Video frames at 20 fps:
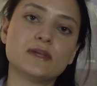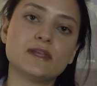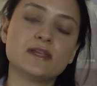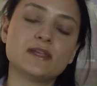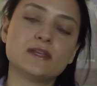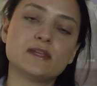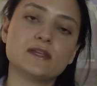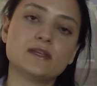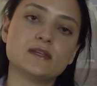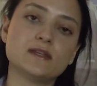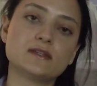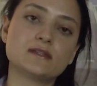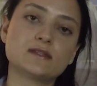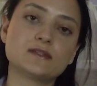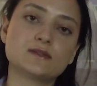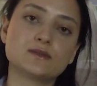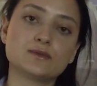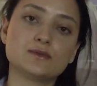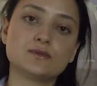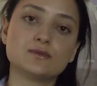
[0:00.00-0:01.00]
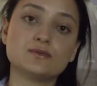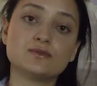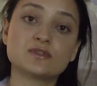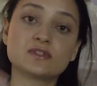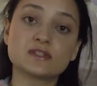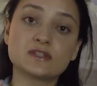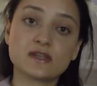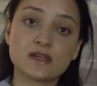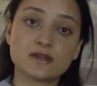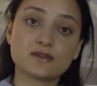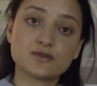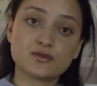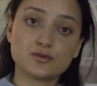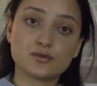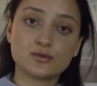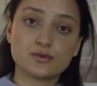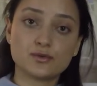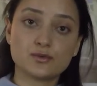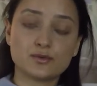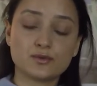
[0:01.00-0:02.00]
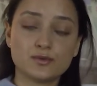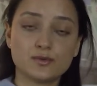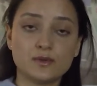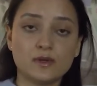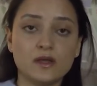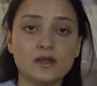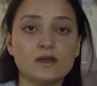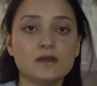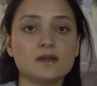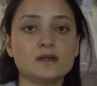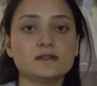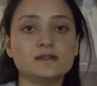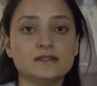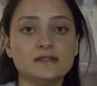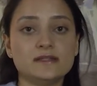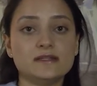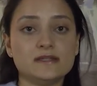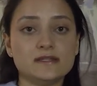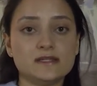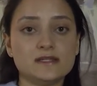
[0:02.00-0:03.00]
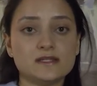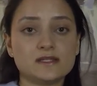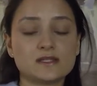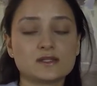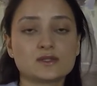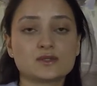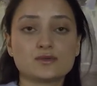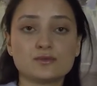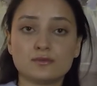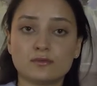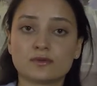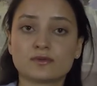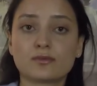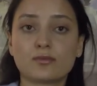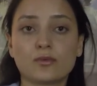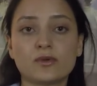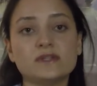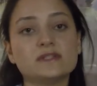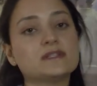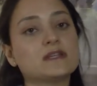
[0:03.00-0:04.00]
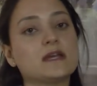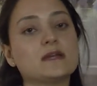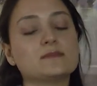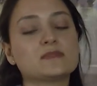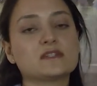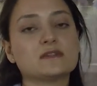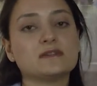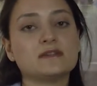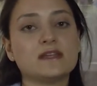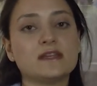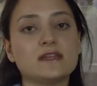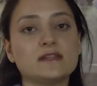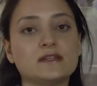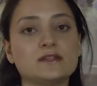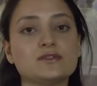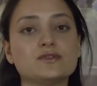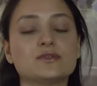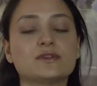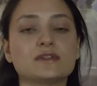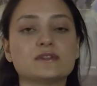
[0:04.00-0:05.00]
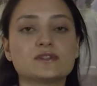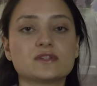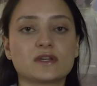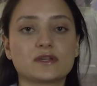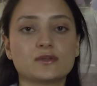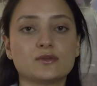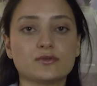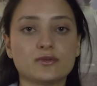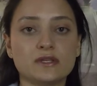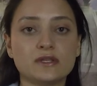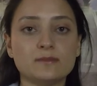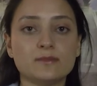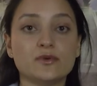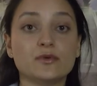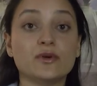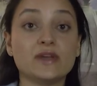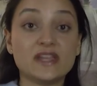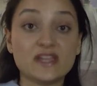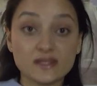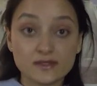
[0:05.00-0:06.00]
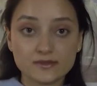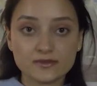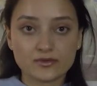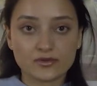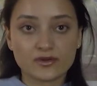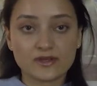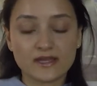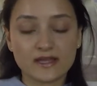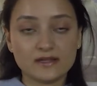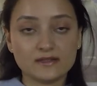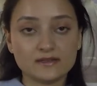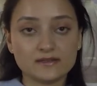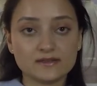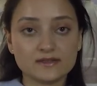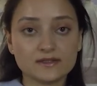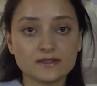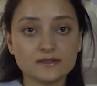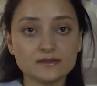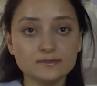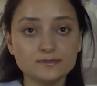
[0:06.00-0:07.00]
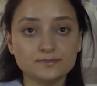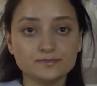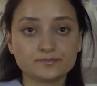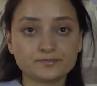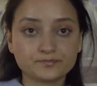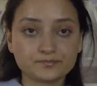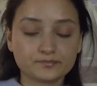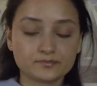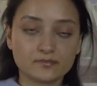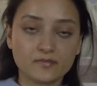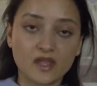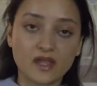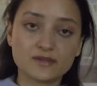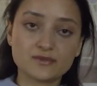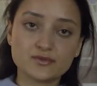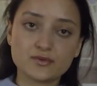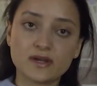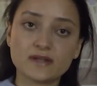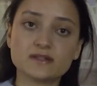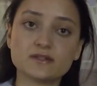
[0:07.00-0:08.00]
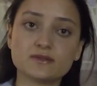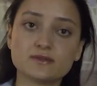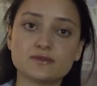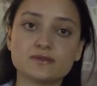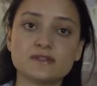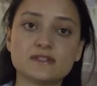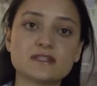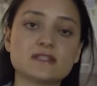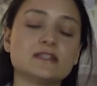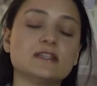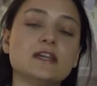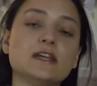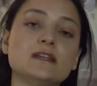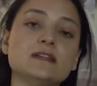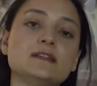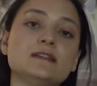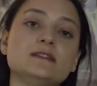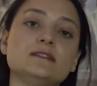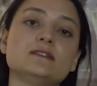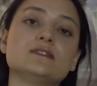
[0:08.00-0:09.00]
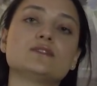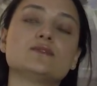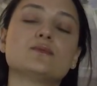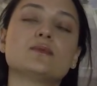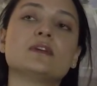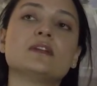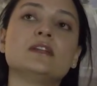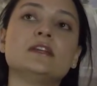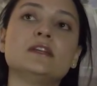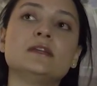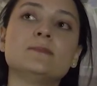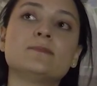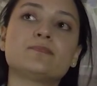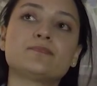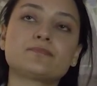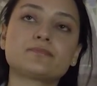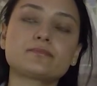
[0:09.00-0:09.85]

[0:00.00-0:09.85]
is to schedule these 2 or 3 times a day that you can check your email in your calendar. I try to do this daily. This really